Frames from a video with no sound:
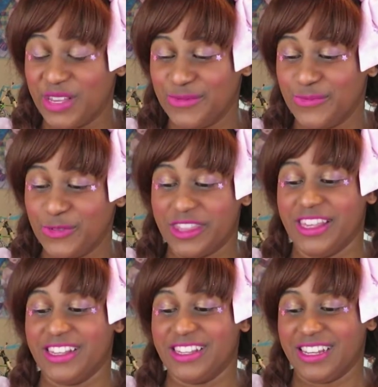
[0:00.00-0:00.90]
is what
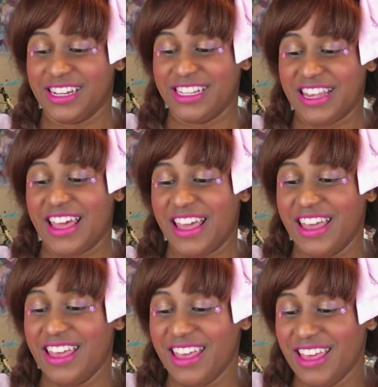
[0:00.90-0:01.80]
this is gonna say.
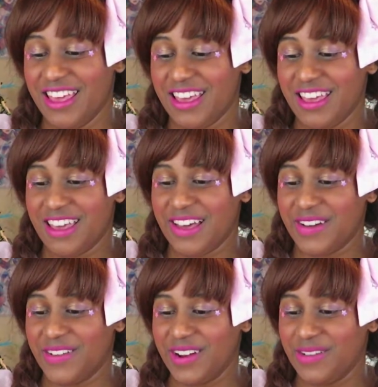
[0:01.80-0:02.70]

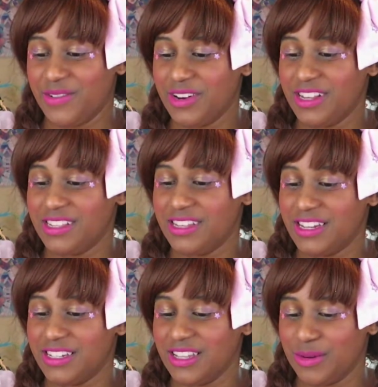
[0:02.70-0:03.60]
Alright, what is the
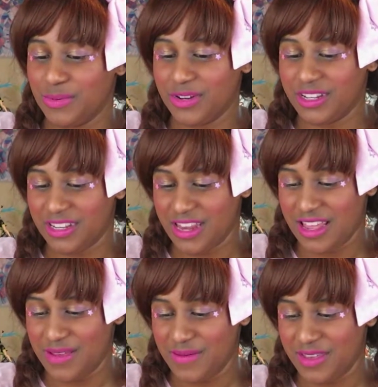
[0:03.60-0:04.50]
angelic prince
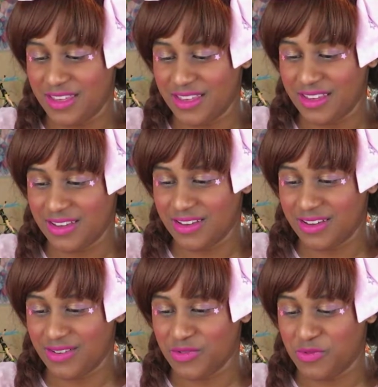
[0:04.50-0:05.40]
name?
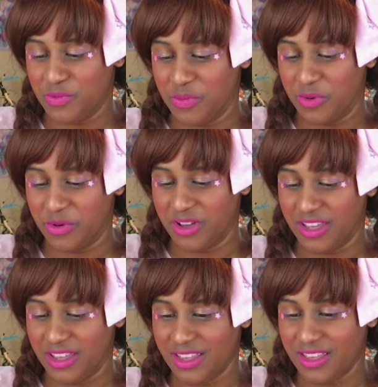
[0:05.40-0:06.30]
Oh
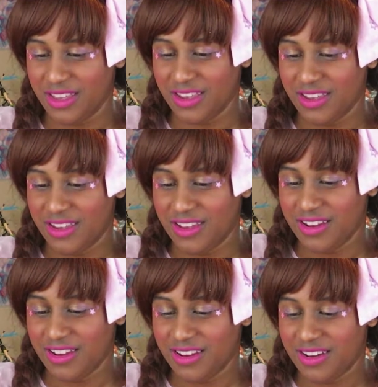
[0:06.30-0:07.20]
boy.
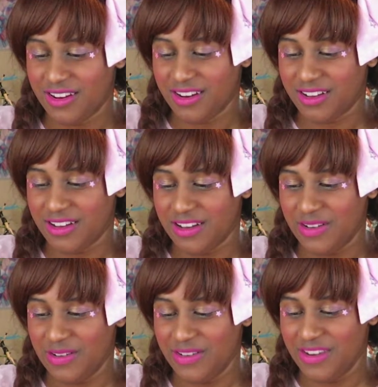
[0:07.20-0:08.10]

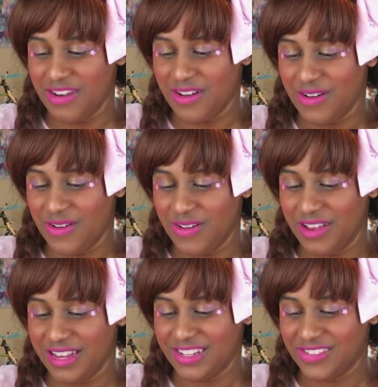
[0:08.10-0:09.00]
Oh no.
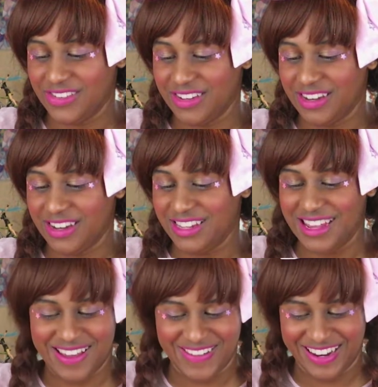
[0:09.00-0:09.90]

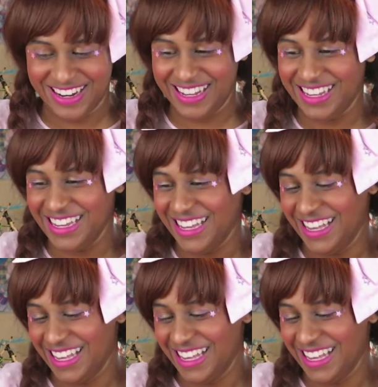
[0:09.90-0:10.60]
Damn it.